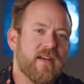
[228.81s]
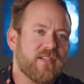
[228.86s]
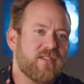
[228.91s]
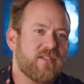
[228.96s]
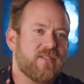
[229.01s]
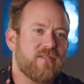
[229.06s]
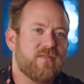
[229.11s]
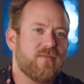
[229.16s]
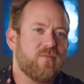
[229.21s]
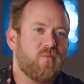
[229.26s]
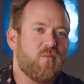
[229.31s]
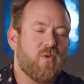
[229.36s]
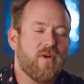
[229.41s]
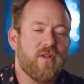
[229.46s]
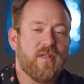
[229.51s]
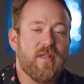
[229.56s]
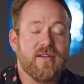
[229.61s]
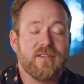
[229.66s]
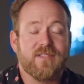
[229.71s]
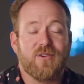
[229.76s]
that's
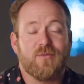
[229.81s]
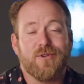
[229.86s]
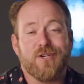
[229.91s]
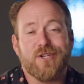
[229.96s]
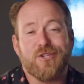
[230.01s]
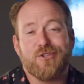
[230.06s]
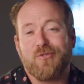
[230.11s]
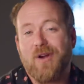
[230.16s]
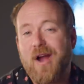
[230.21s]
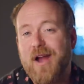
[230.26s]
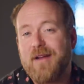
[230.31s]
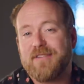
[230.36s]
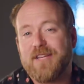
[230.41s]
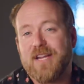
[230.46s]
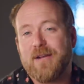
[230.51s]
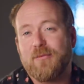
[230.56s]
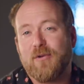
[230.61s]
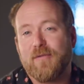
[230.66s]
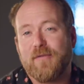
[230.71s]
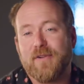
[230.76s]
one of the things that really drives
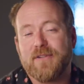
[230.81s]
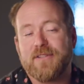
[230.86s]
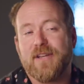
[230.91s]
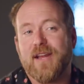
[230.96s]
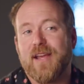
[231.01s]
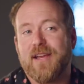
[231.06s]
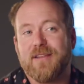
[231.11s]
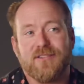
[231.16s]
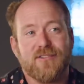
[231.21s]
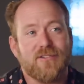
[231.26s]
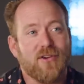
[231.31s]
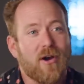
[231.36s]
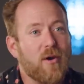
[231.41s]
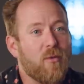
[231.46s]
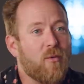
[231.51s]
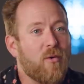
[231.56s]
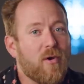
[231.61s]
anamorphic today. Star